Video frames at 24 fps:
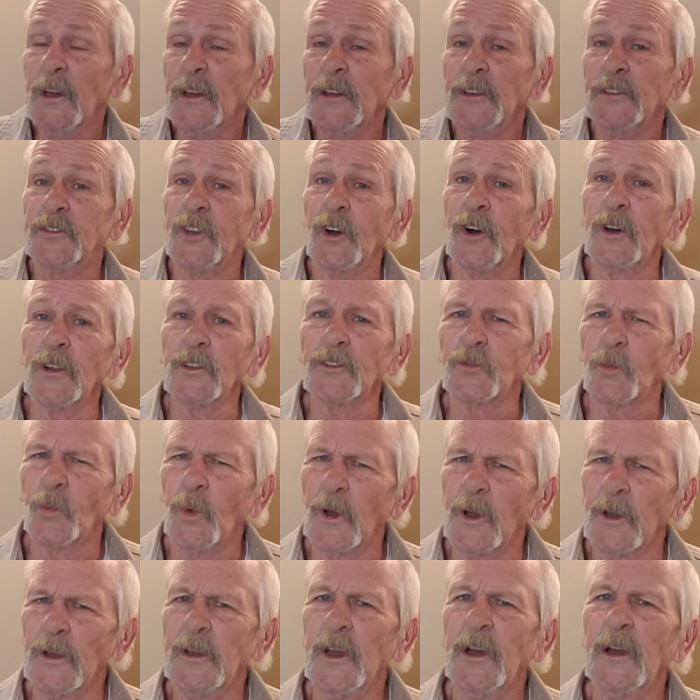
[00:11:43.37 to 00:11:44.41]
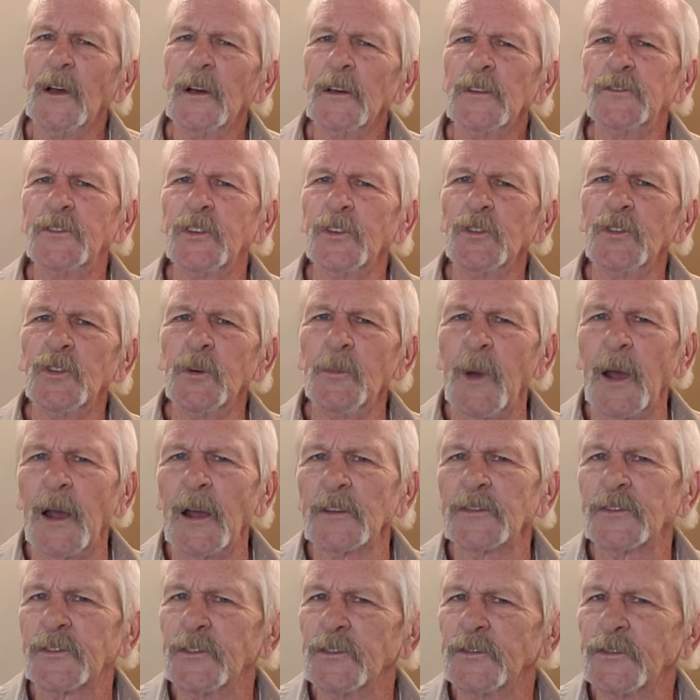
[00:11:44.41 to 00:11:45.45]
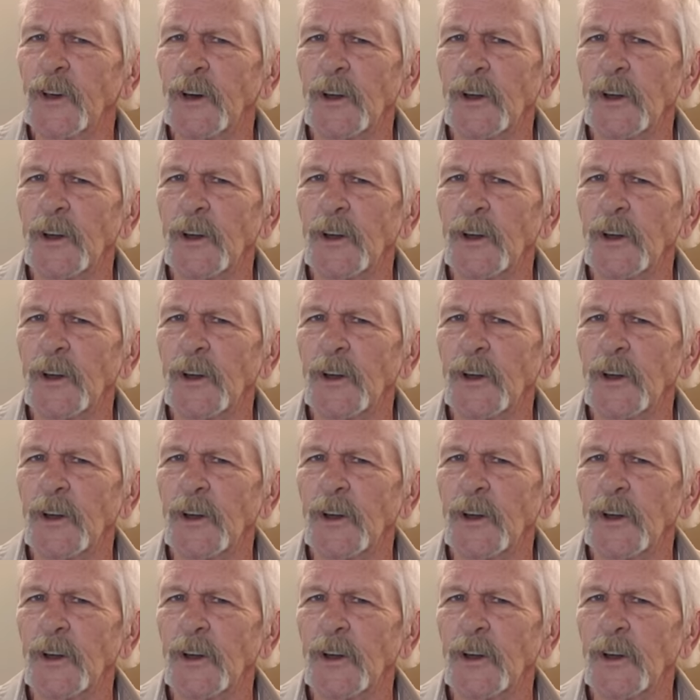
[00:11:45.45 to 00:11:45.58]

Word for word: He's on his way to Damascus.